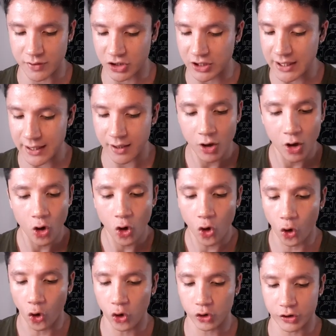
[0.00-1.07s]
which again,
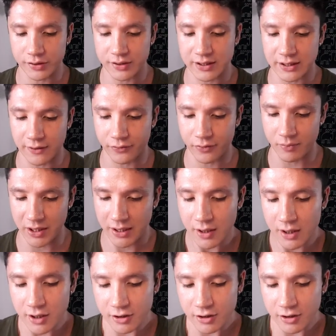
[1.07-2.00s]
all good stuff from me.